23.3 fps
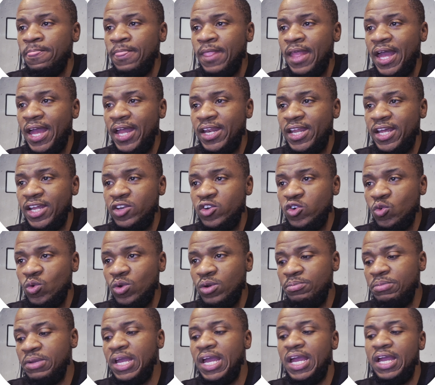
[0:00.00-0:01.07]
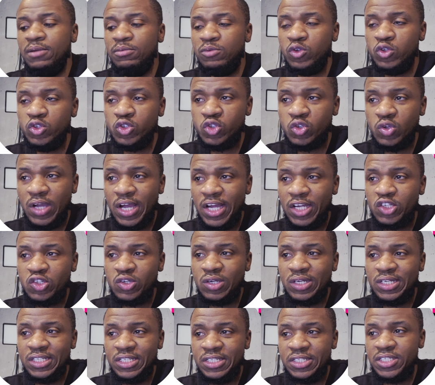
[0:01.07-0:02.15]
and then you will be able to
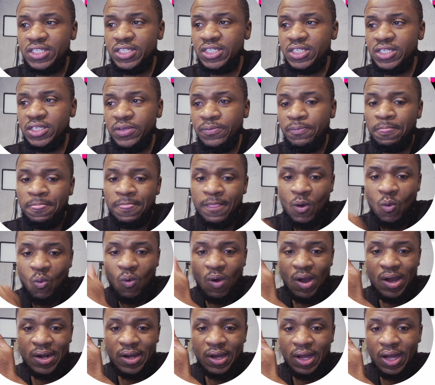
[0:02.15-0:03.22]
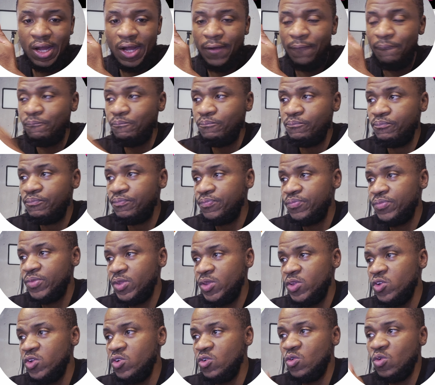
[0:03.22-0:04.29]
actually see whether
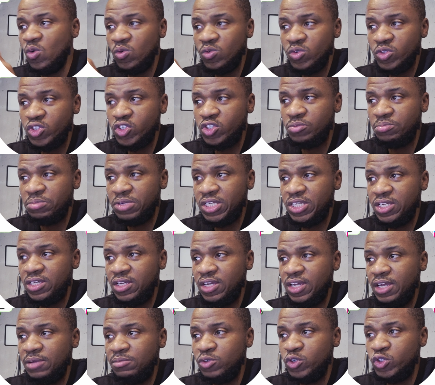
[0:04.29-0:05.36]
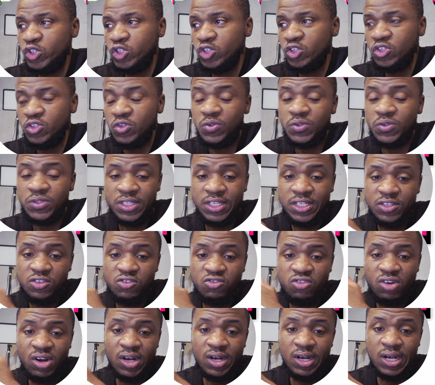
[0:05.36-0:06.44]
you're going to be able to use this
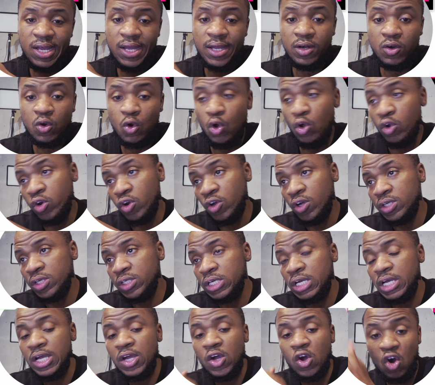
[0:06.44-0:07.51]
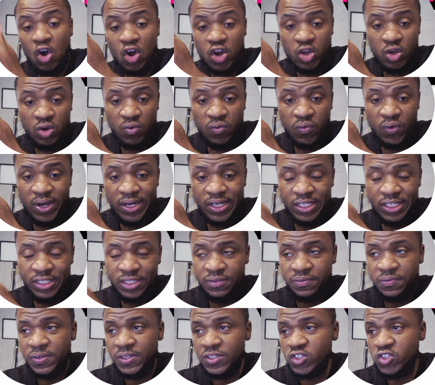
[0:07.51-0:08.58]
trend line or not, or you'll find a
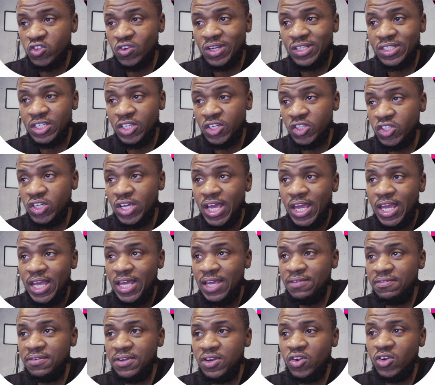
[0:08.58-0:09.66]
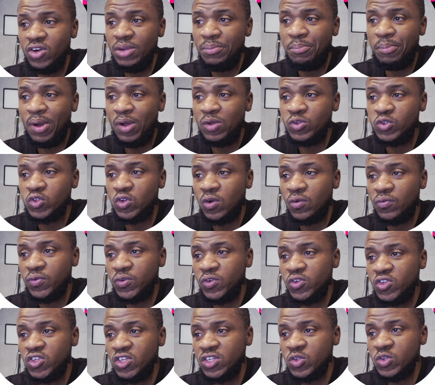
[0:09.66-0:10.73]
different strategy. Even on a bounce off, you
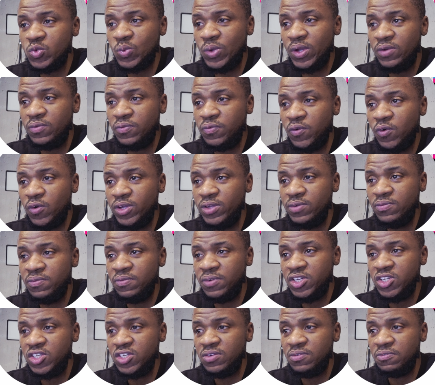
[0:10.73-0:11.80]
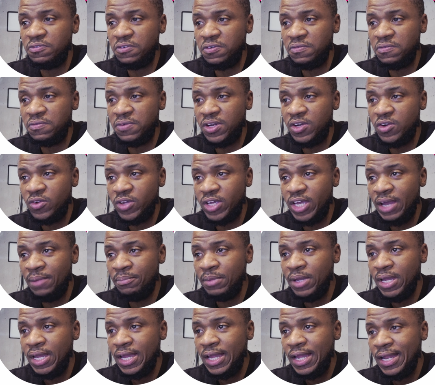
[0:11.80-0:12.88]
just wait for invasion for value gap,
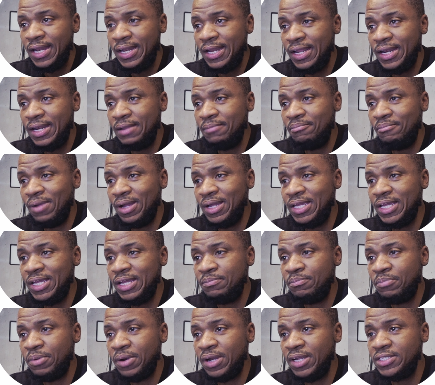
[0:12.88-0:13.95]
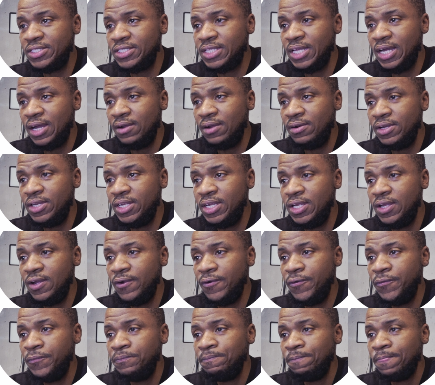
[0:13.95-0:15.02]
and then the market breaks down here,
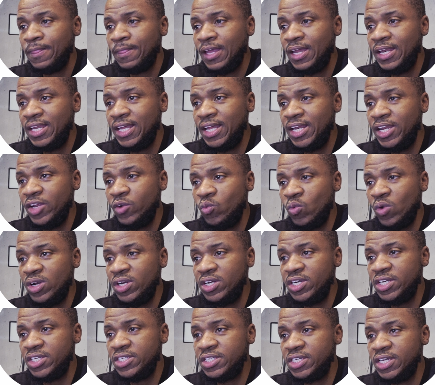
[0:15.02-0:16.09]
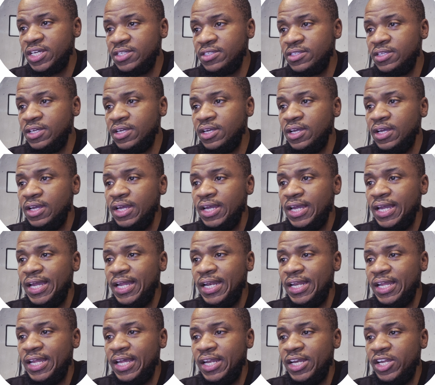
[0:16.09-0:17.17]
and then it will retest it, and
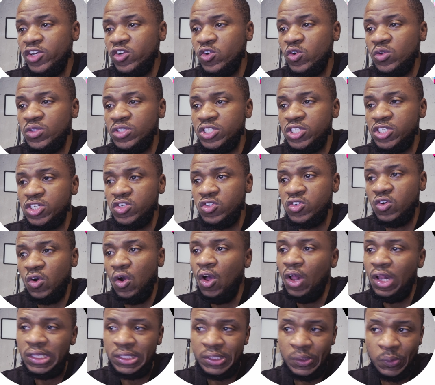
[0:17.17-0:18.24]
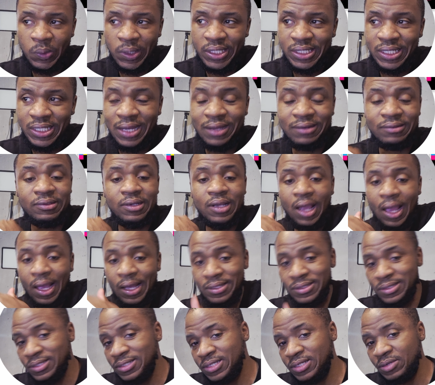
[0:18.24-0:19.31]
then it continue all the way down. It's
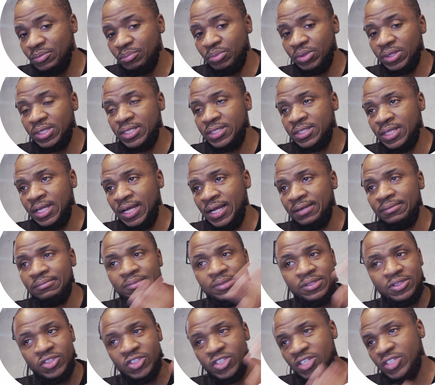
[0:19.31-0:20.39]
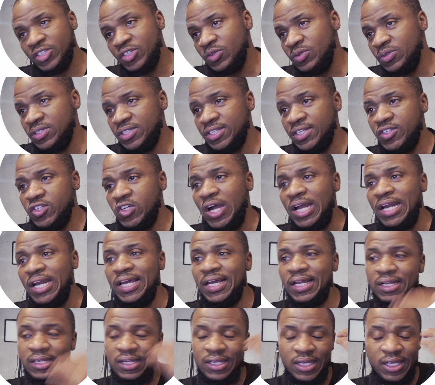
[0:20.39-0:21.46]
as simple as that. Just use the channel.
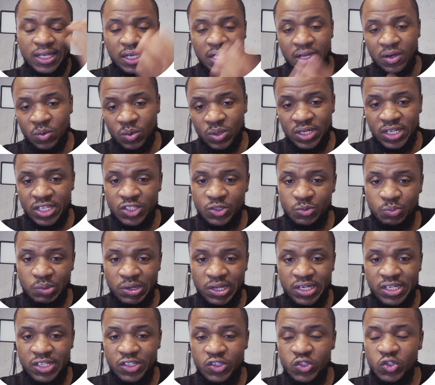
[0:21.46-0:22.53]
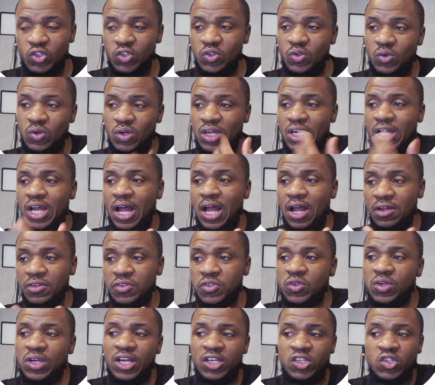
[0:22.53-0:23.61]
It will explain it to you how to
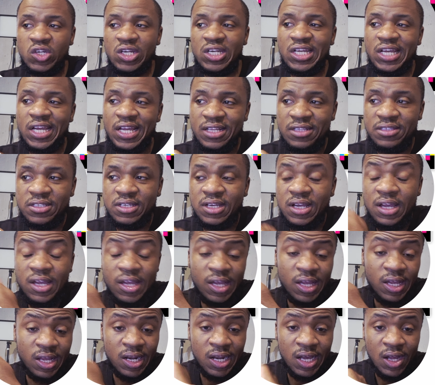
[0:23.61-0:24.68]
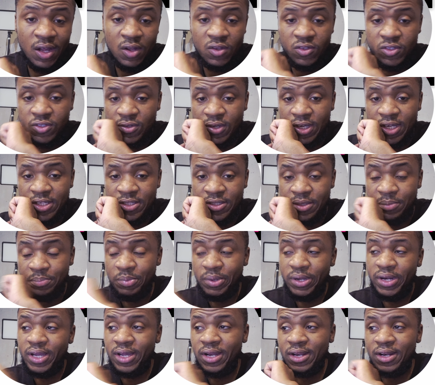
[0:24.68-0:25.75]
actually enter and how to exit. But
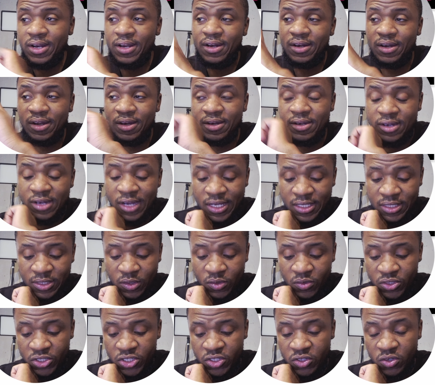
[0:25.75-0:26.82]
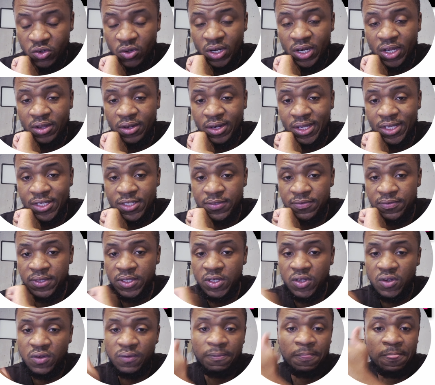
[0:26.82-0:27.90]
other than that, guys, I'll see you on our next
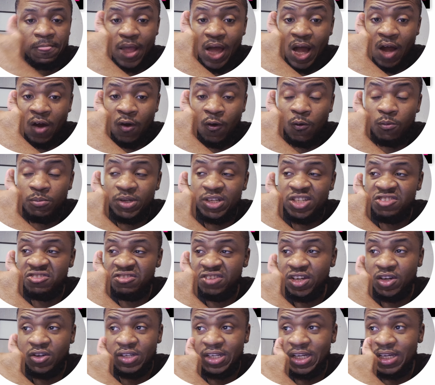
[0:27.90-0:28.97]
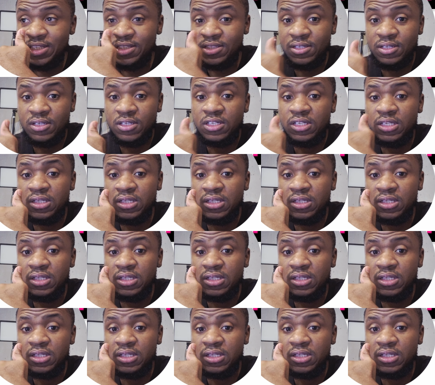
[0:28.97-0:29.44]
video. I hope this video doesn't